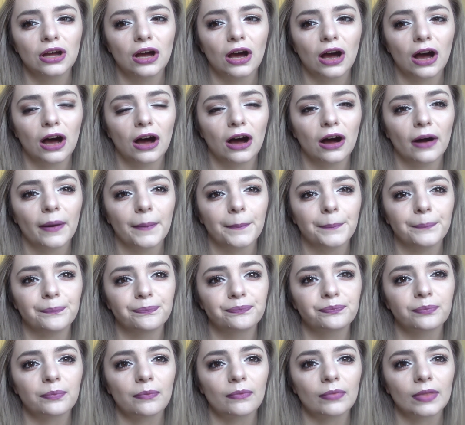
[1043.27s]
And
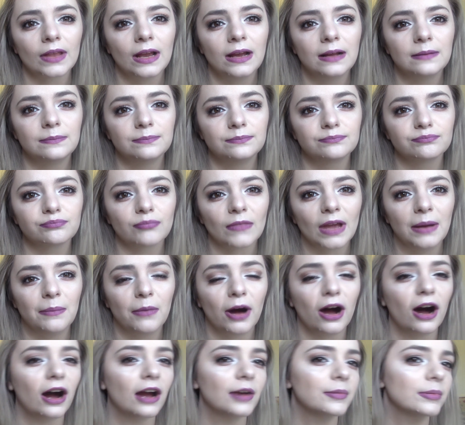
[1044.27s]

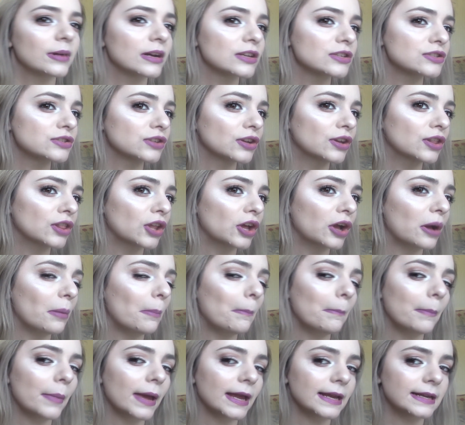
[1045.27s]
my eyebrows don't look
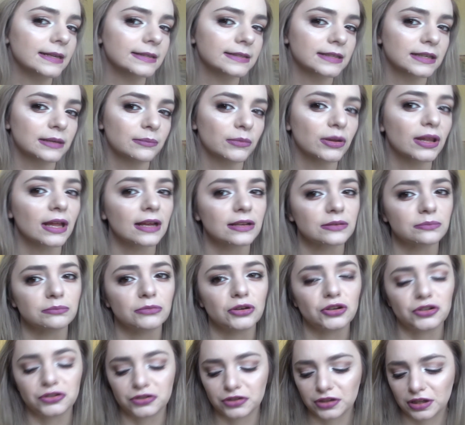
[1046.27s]
amazing, but that's
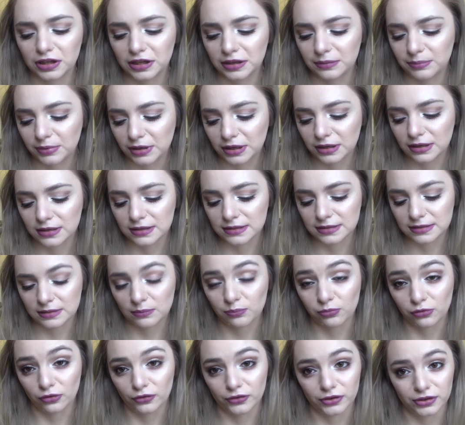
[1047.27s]
mostly because the
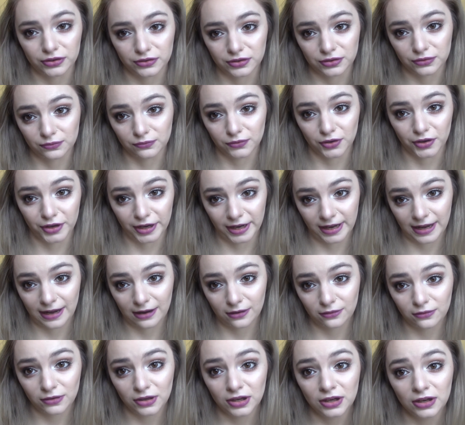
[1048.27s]
product is running
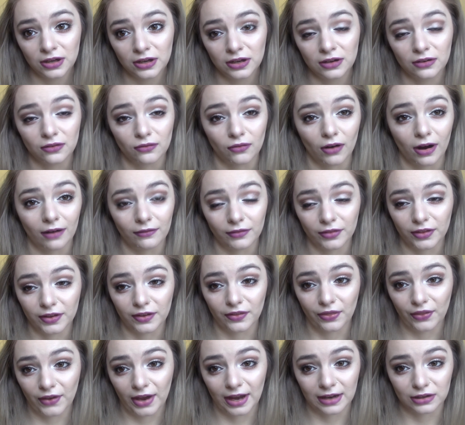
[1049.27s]
out rather
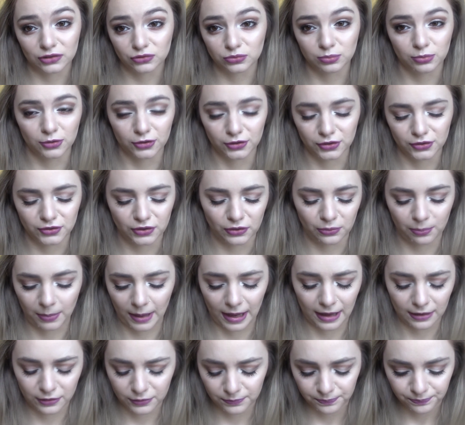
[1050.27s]
than the actual product is
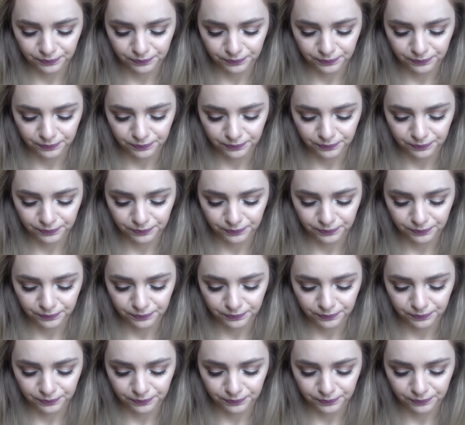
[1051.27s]
bad.